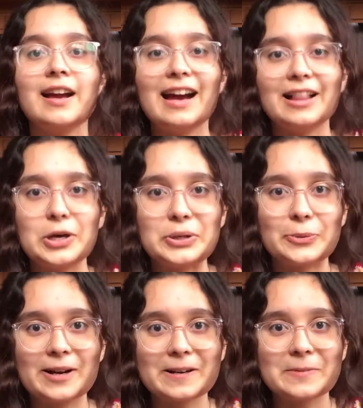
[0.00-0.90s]
Hello and
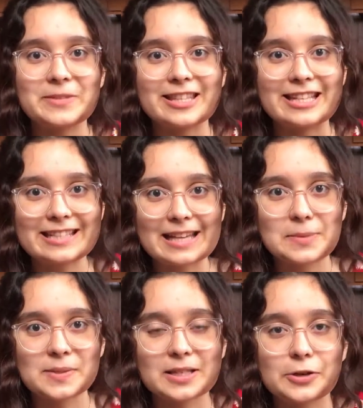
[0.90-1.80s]
welcome to this
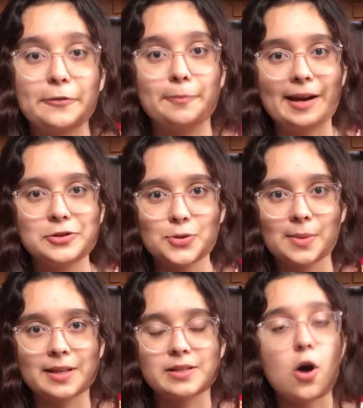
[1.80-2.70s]
episode of Bedroom
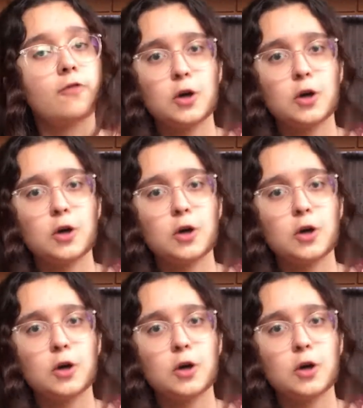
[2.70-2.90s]
Unsolved.